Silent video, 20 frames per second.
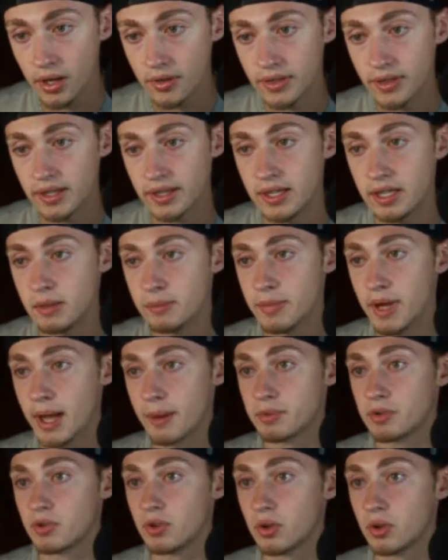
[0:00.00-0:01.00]
the heat
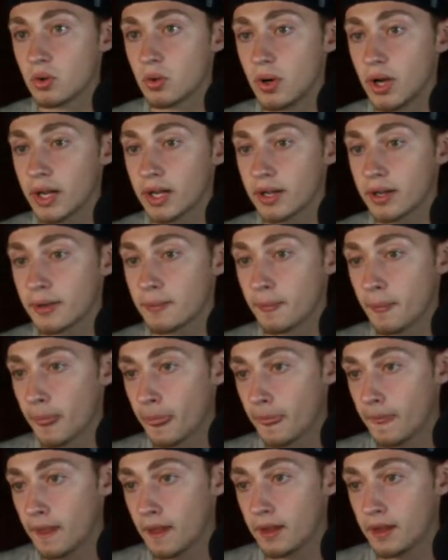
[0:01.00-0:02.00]
maps real quick
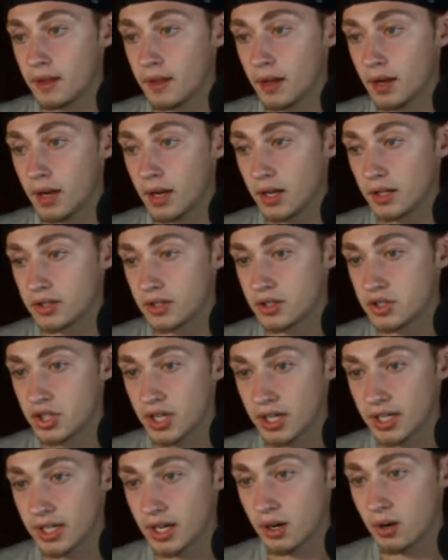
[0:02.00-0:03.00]
to
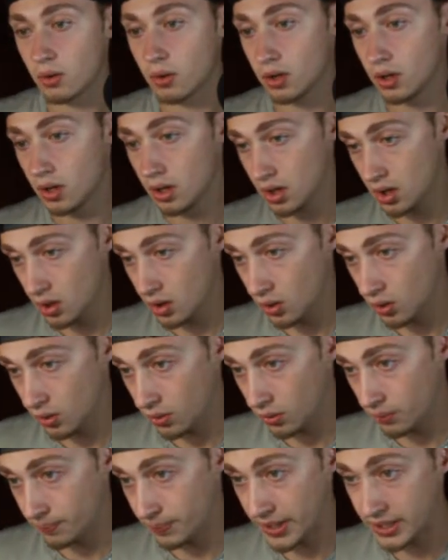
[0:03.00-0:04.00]
check out
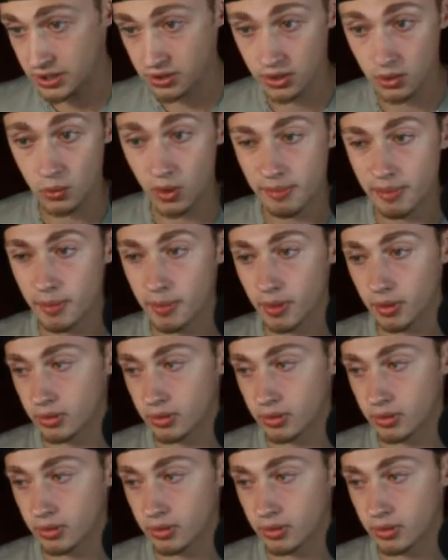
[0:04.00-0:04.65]
basically where people are